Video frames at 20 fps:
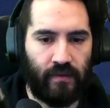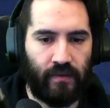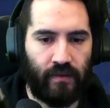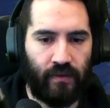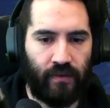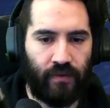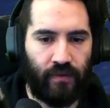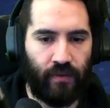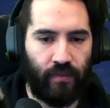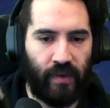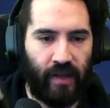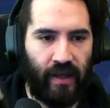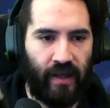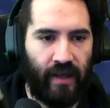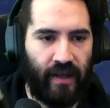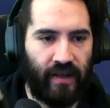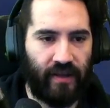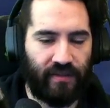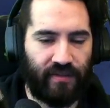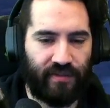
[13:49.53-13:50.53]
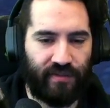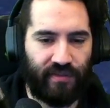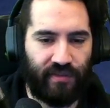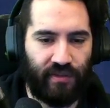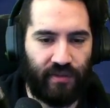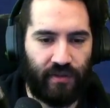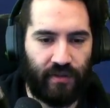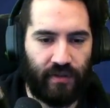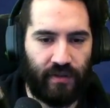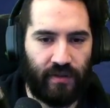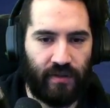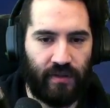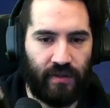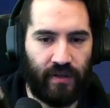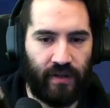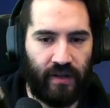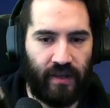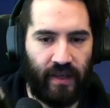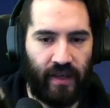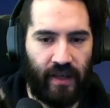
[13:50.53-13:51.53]
Throw my axe.
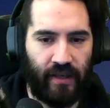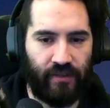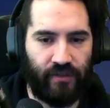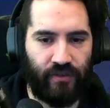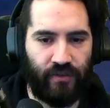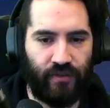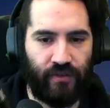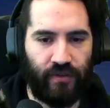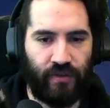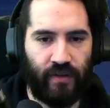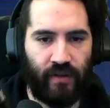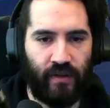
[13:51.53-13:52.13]
Gonna catch.